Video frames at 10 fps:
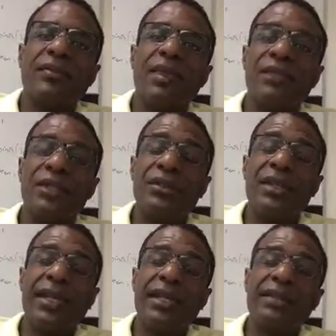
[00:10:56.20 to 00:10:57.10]
If you're doing
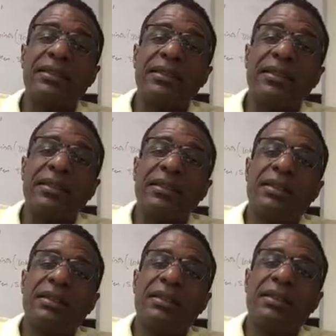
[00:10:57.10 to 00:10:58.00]
that
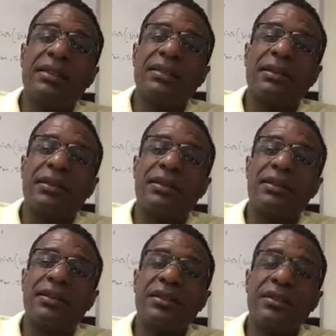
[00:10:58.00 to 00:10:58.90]
and you're
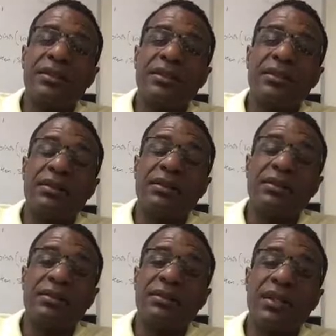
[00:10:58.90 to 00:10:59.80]
using your,
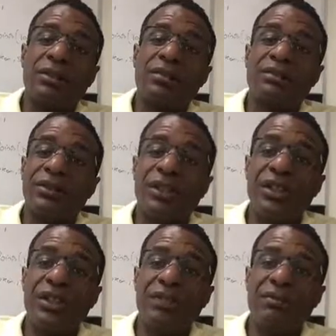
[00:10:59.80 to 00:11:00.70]
no, you
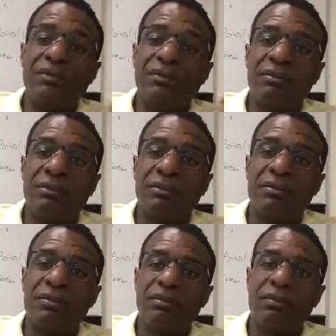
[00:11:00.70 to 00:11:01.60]
need
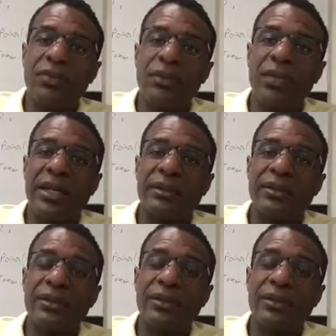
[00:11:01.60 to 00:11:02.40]
2 amps